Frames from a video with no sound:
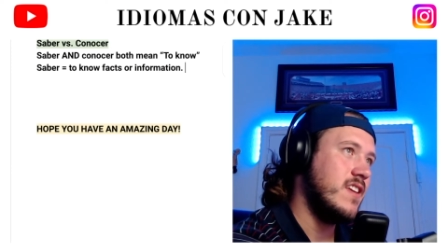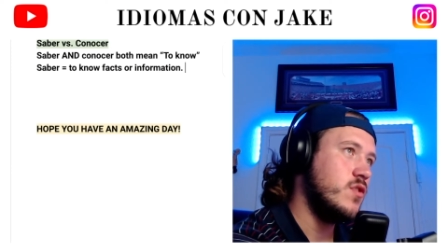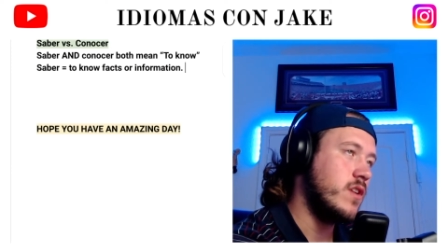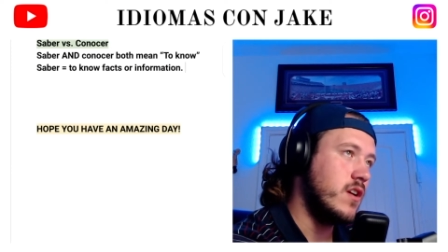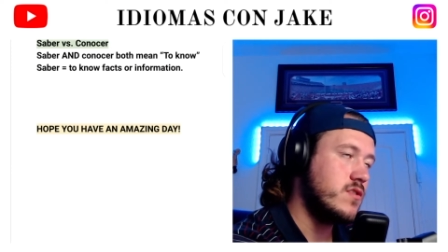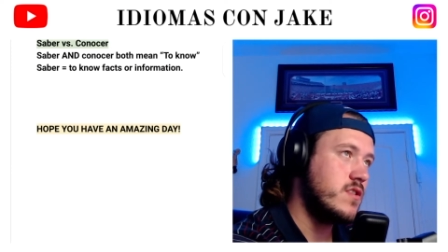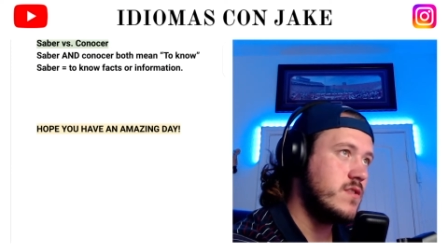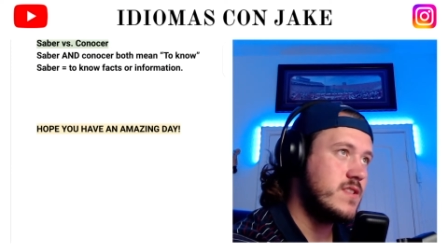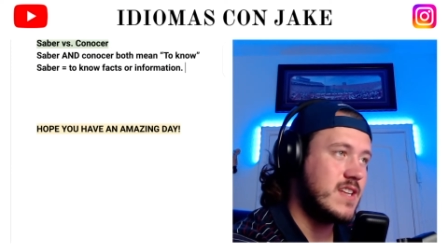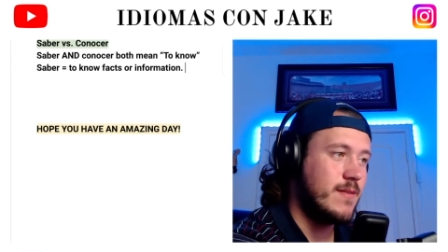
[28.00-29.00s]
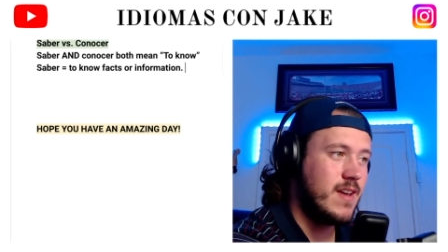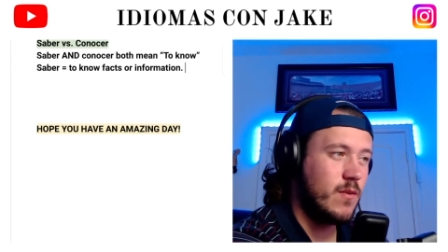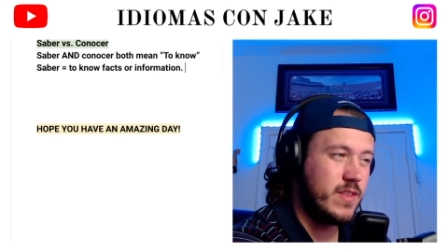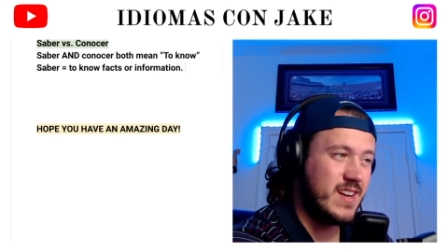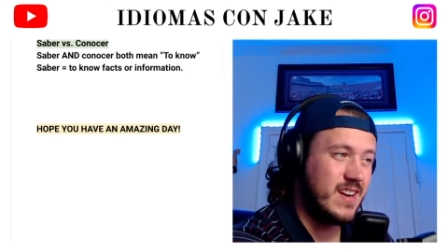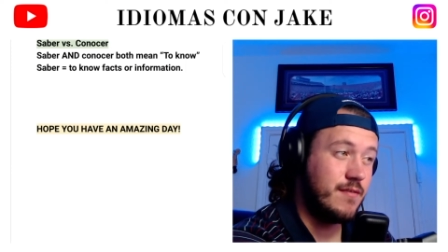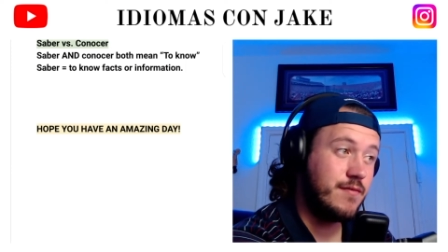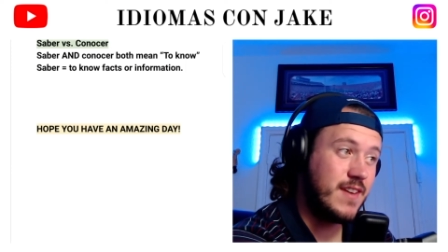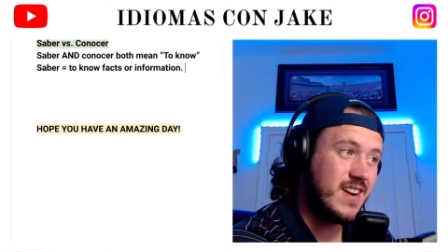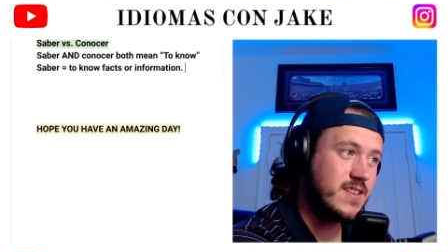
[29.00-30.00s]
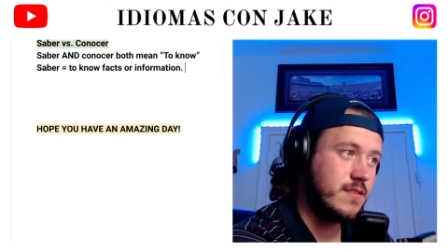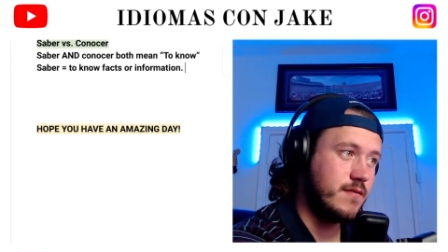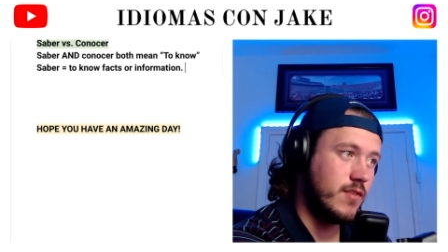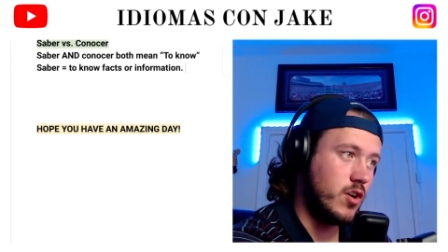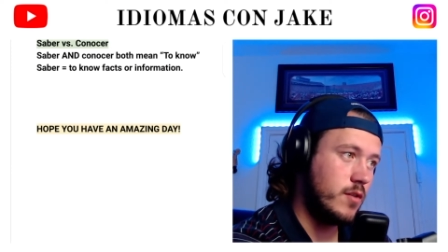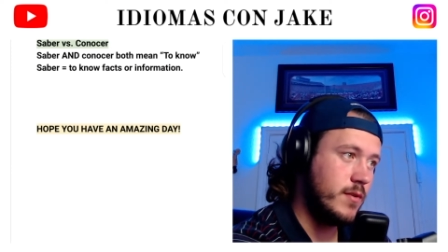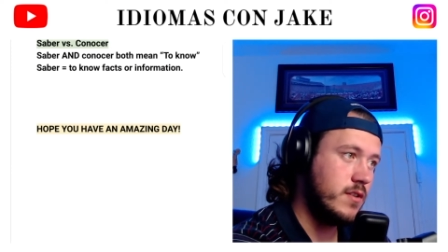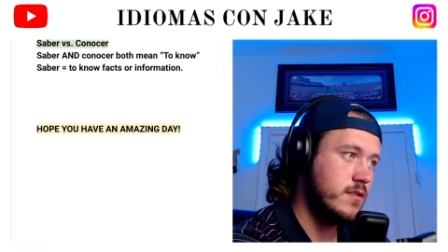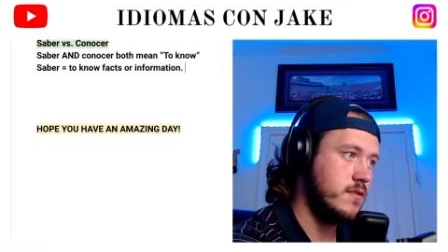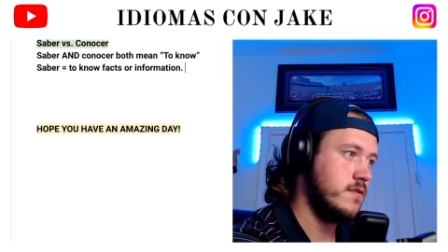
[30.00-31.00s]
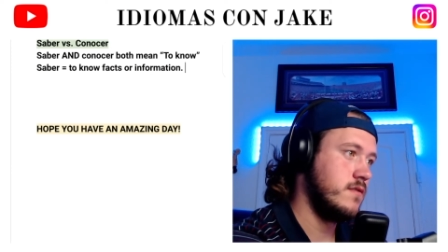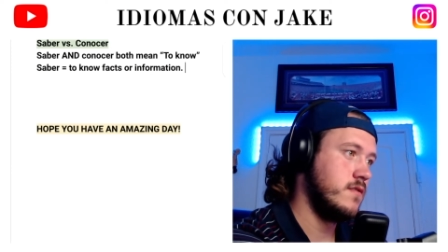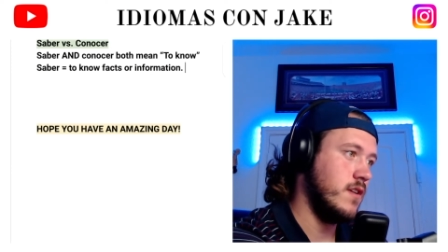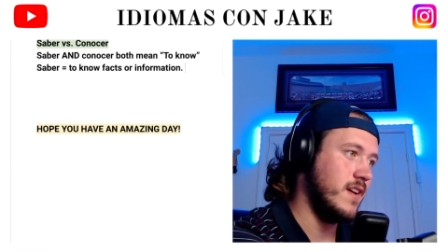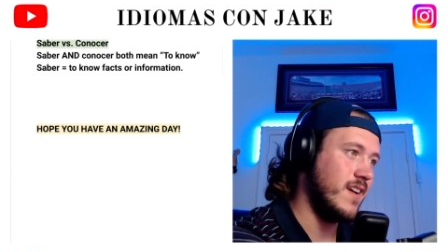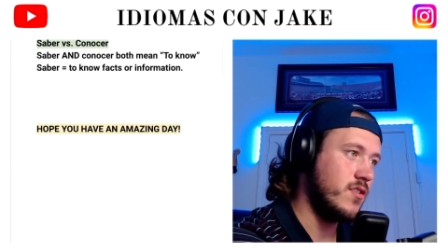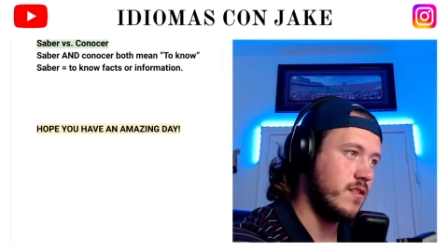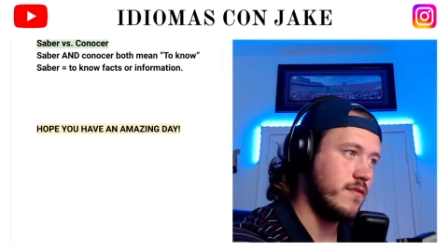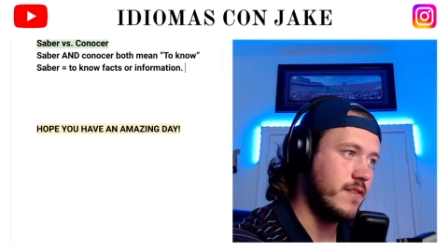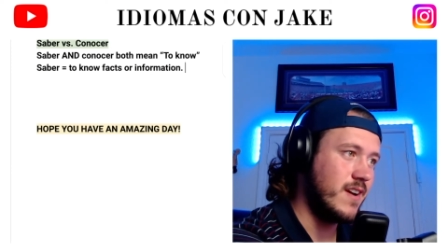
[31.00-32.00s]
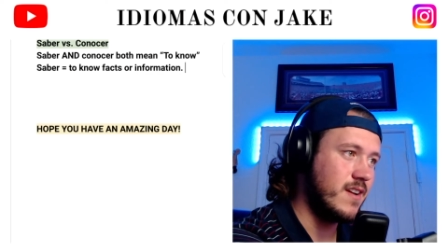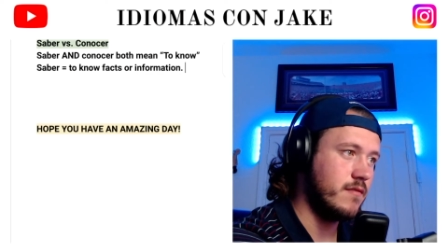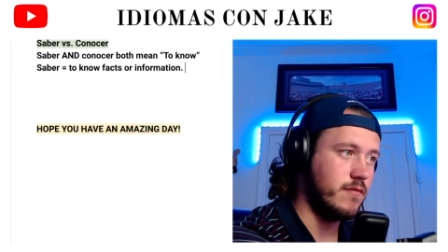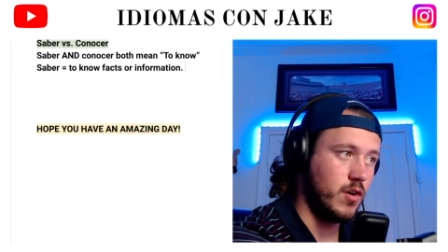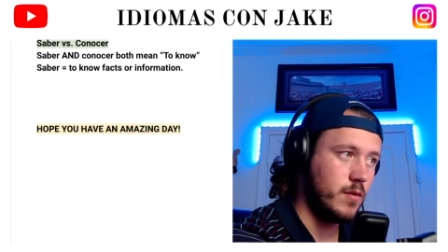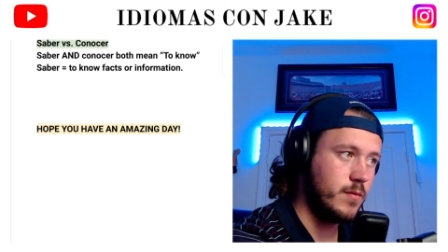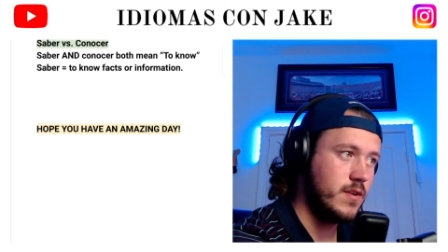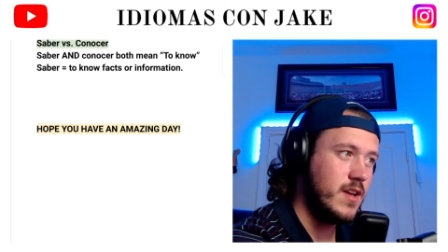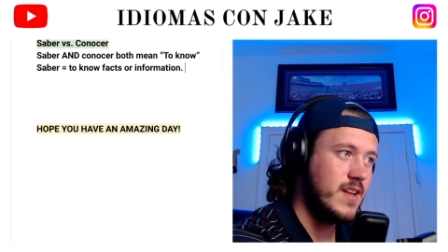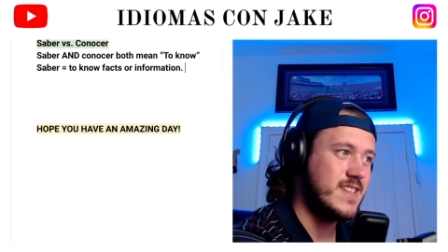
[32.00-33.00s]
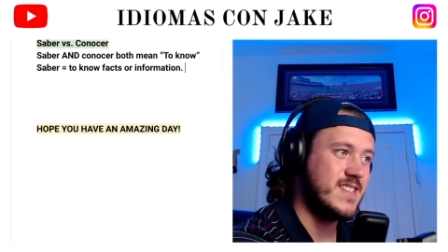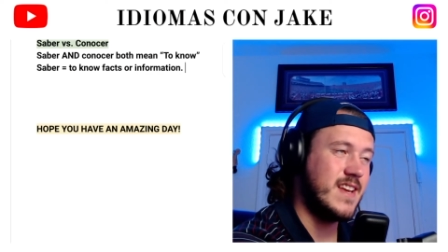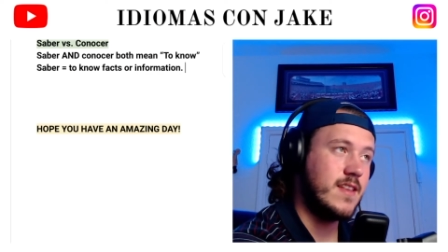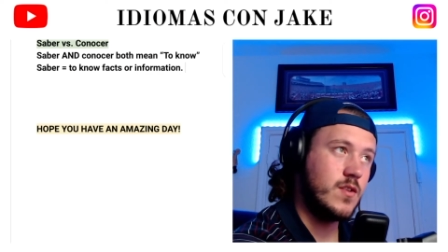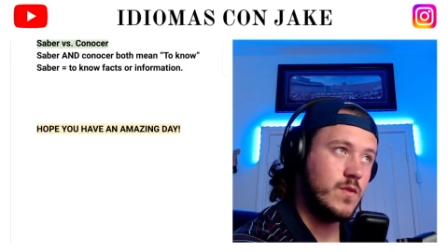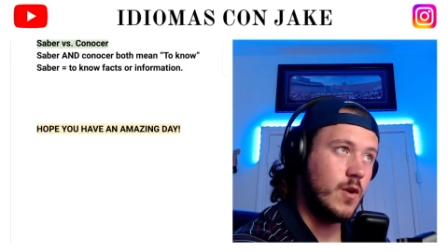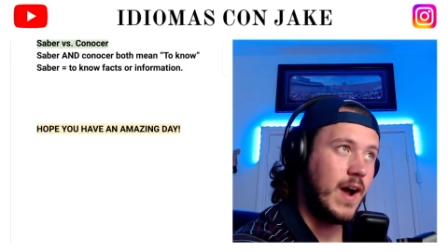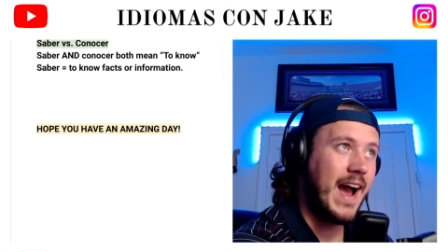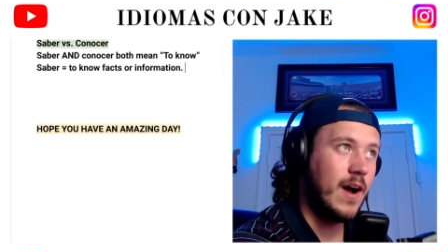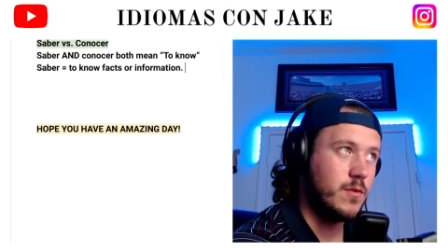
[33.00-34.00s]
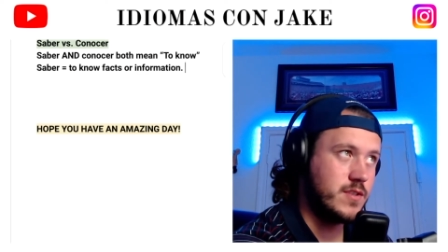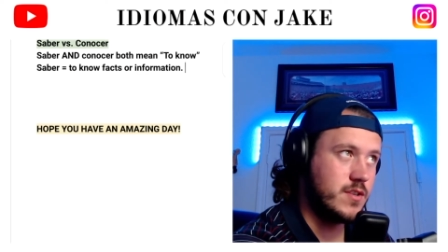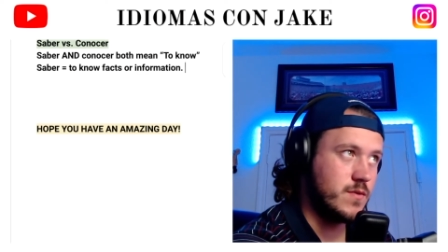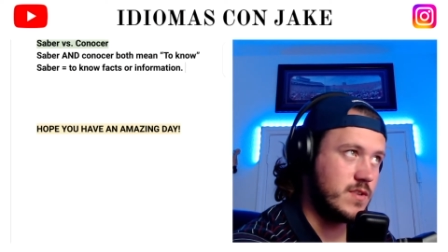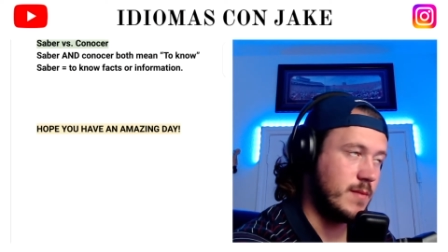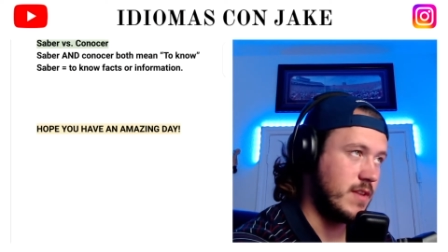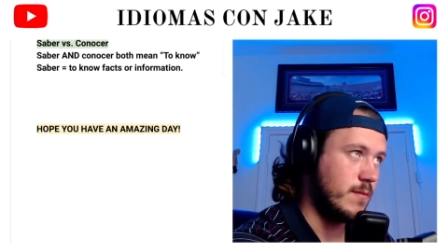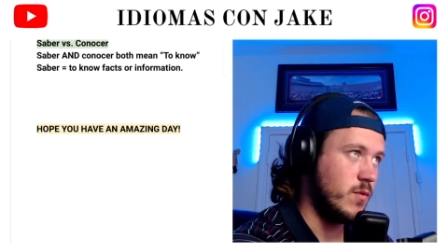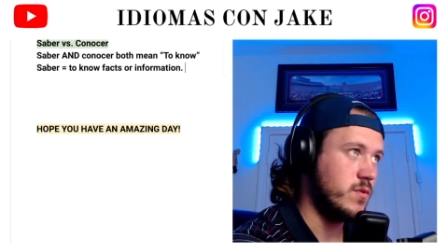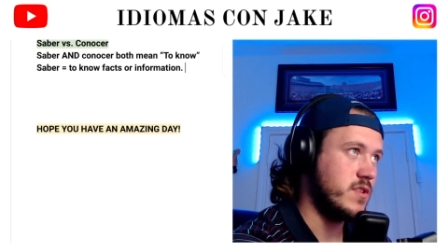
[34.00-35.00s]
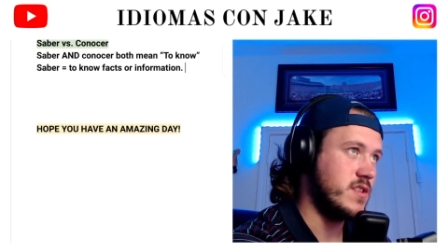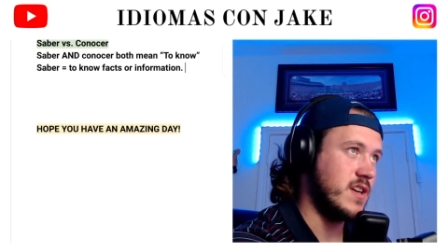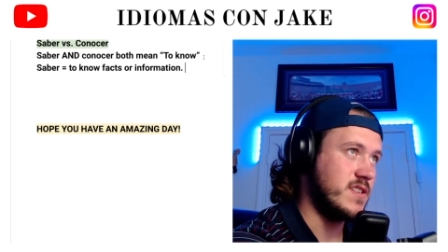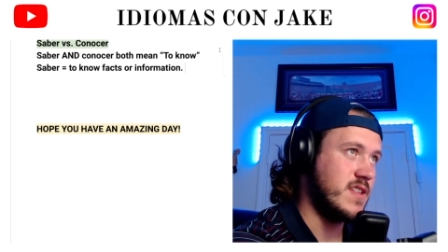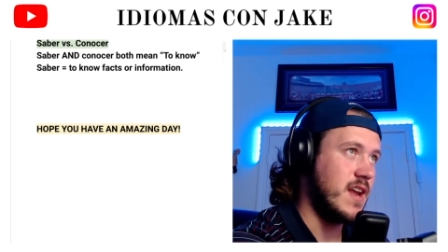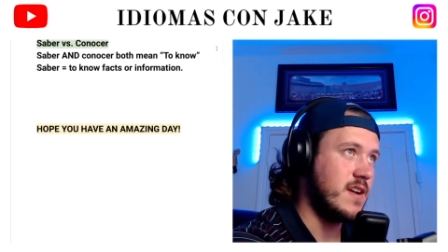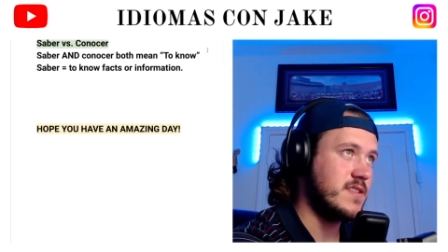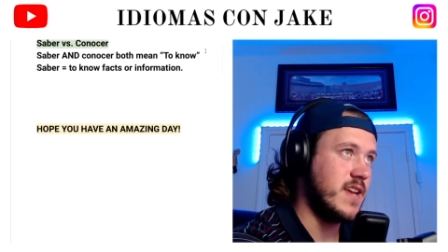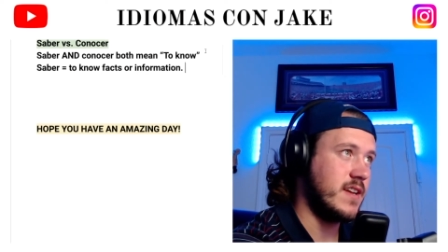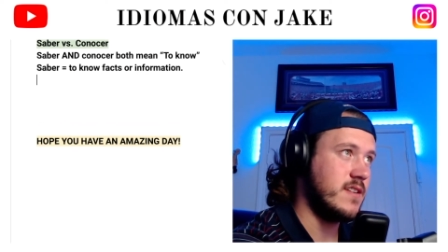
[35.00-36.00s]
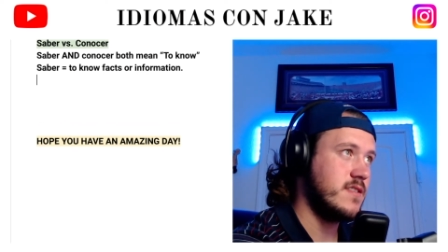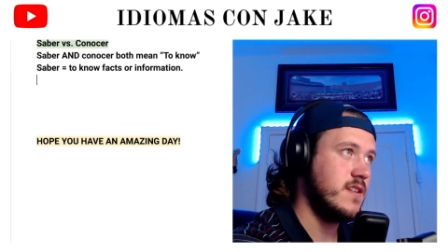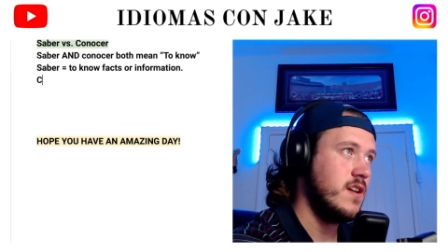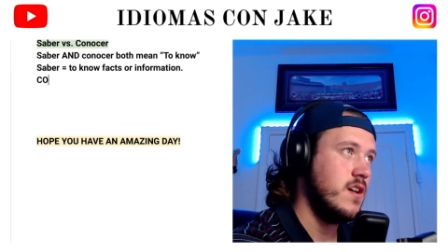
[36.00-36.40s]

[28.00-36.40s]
You can also use saber with an infinitive verb, another infinitive verb, to say that you know how to do something, but we'll discuss that in a second.